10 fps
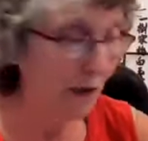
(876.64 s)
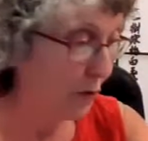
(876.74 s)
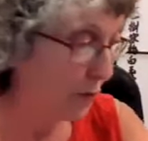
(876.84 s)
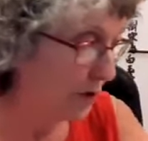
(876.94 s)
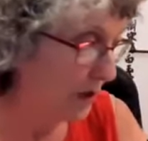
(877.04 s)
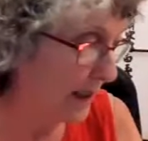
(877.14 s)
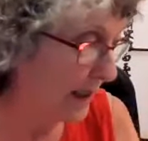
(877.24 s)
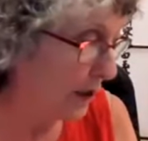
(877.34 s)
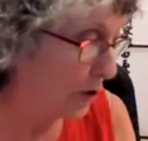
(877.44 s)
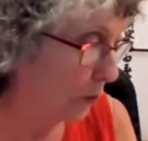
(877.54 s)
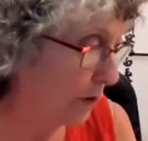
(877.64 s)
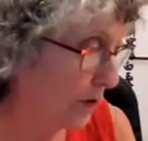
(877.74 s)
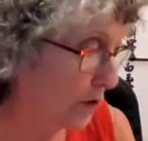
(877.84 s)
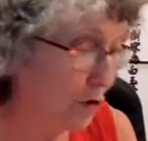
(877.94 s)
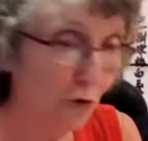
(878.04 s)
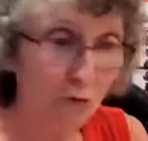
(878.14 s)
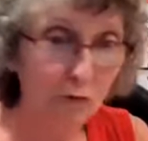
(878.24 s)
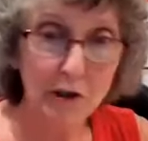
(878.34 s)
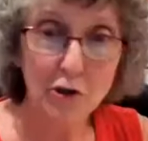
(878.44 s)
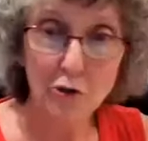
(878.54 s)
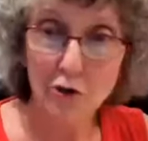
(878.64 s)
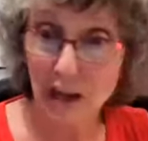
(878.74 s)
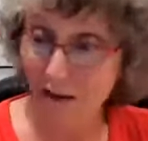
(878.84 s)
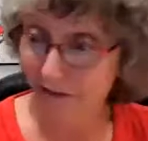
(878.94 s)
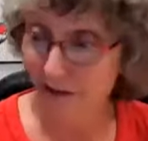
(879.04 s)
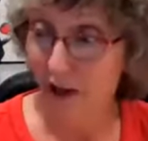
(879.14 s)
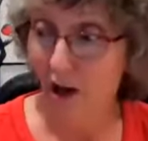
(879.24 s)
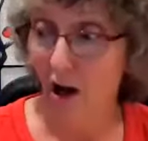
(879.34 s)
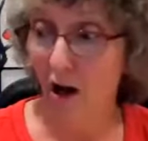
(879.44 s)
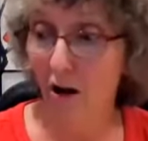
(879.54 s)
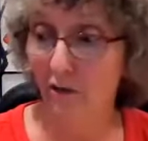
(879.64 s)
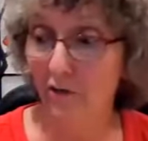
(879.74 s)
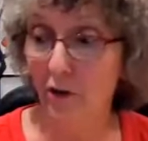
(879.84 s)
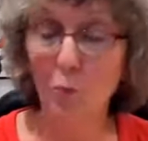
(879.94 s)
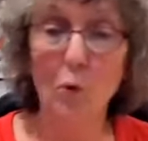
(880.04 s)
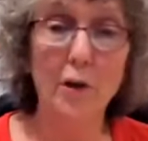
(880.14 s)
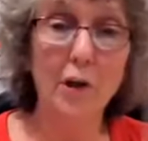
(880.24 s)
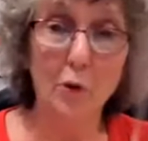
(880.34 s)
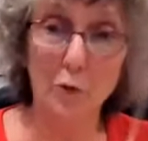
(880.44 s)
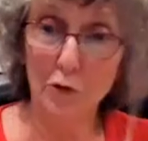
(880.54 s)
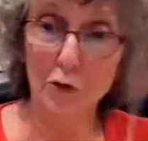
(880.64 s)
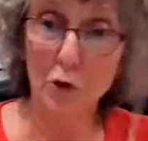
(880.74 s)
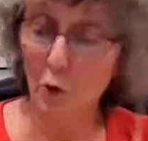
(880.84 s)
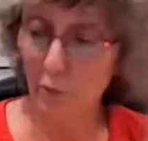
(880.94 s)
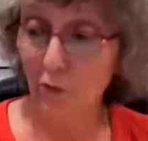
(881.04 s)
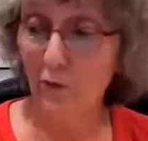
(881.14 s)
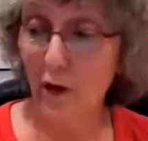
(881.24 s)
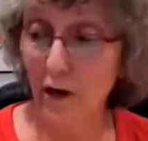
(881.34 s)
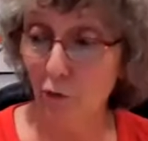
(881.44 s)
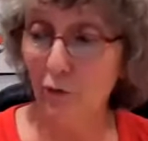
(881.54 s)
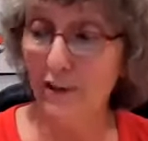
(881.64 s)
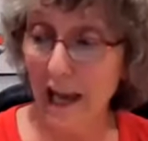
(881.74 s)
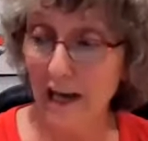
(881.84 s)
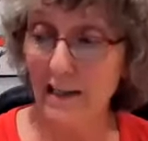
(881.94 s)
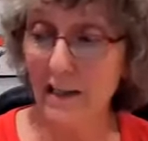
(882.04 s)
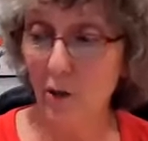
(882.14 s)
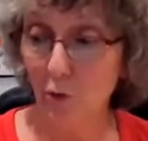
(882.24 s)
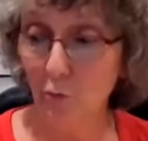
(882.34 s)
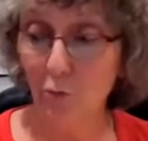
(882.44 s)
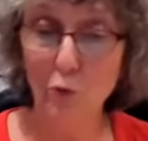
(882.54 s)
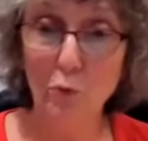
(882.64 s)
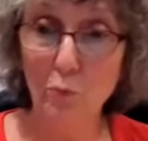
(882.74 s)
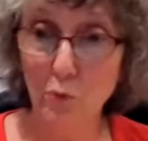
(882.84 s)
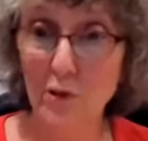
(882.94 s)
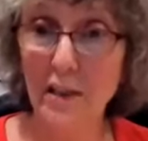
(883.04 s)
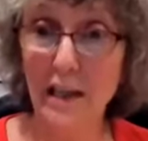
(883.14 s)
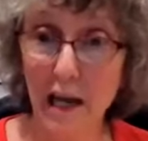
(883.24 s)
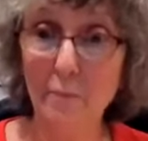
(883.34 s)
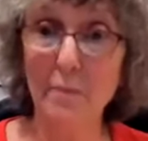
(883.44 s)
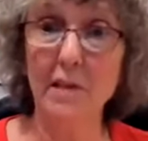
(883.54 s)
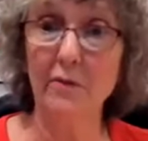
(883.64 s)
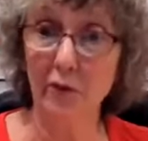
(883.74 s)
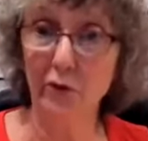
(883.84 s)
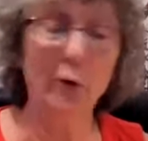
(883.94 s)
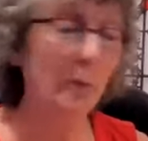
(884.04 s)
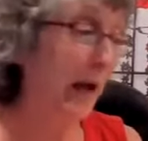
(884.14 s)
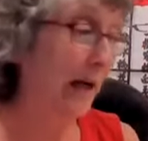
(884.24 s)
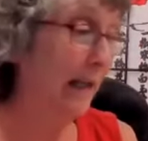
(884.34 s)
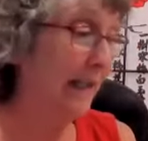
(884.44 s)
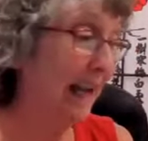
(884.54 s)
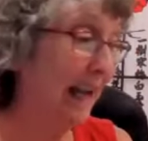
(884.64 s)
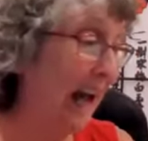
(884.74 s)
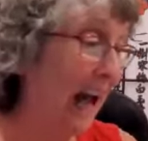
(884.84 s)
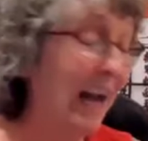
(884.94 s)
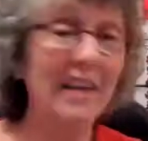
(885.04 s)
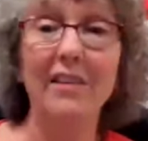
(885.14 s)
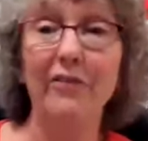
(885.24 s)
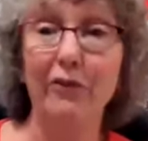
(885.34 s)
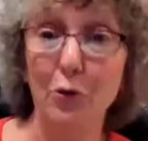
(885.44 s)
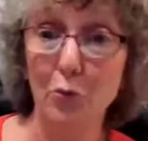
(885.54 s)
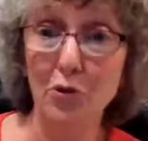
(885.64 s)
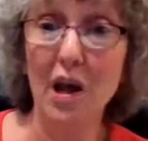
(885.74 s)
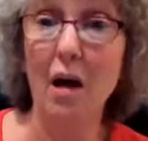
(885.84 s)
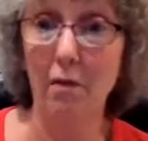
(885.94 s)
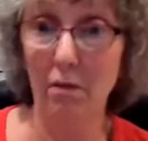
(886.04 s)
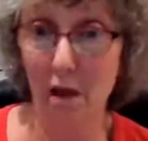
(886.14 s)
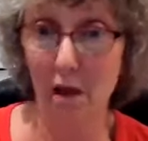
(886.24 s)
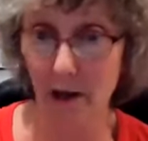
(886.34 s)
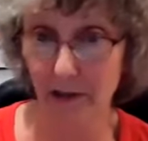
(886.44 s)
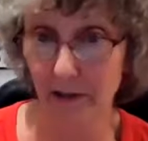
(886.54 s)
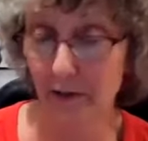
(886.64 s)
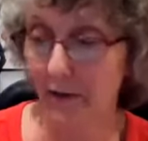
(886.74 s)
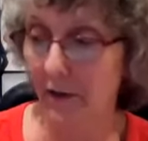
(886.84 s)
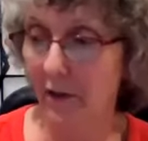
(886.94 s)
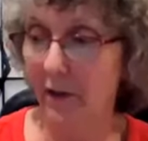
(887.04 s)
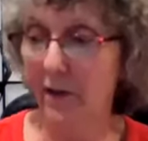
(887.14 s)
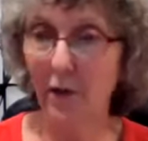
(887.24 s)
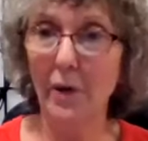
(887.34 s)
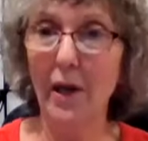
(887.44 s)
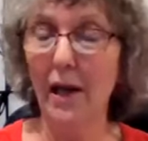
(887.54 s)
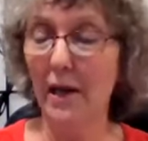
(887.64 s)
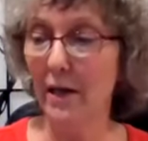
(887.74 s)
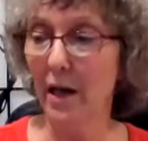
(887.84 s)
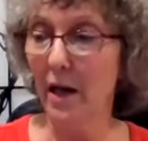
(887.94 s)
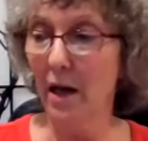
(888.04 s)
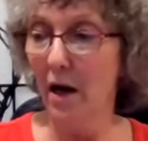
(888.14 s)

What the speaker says: and use essential oils to rid yourself of unwanted odors or provide a relaxing or mood boosting atmosphere for pennies. I diffuse a lot. Okay.